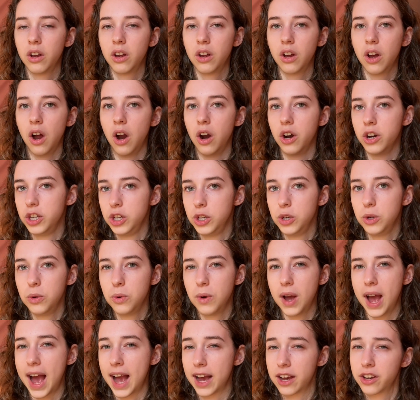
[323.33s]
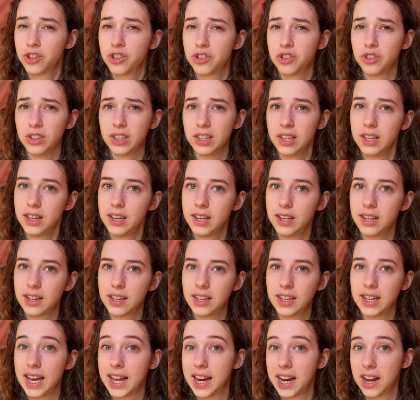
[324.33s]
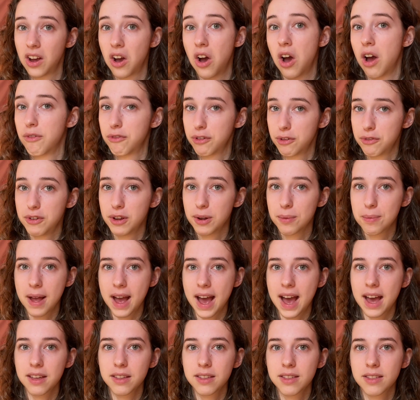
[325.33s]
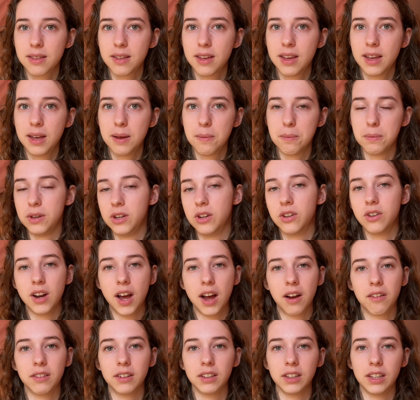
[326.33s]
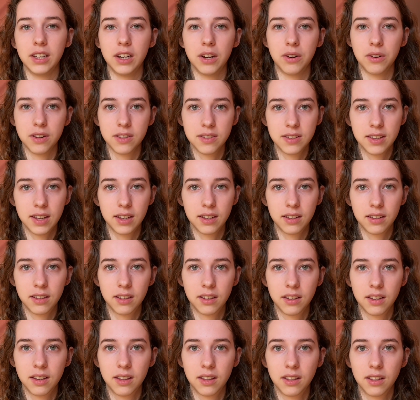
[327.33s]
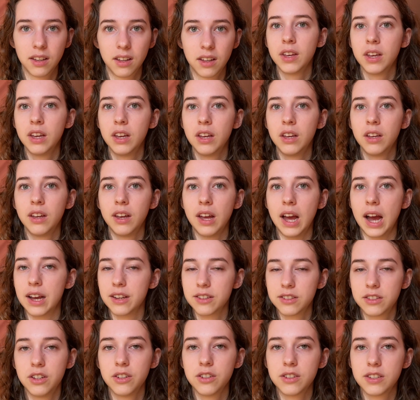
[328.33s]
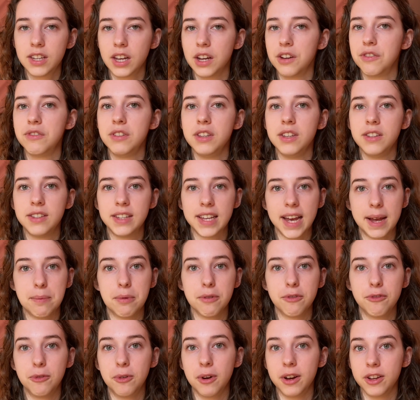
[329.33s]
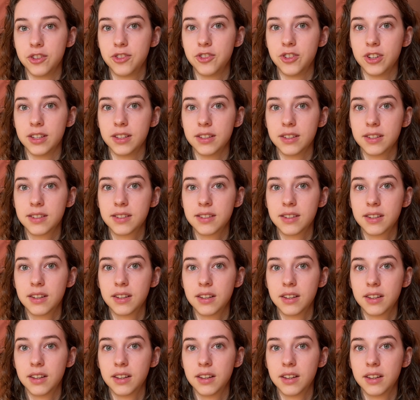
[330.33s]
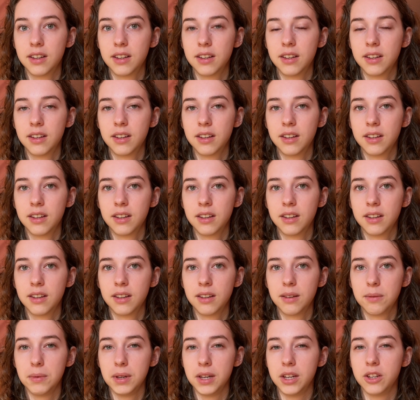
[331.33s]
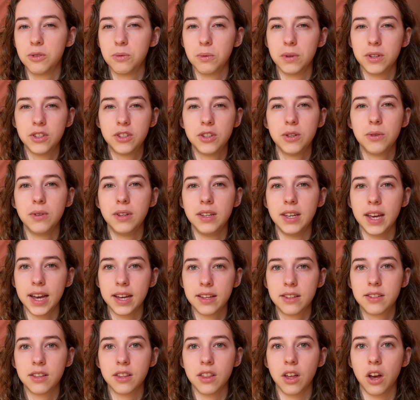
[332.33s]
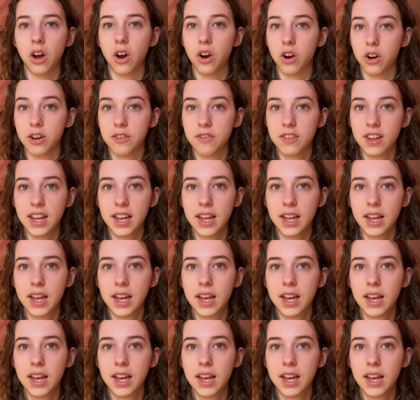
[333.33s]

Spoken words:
Are you actually getting off of your path, but you're not really noticing? Ask yourself these type of questions. Because once you get to the heart of it,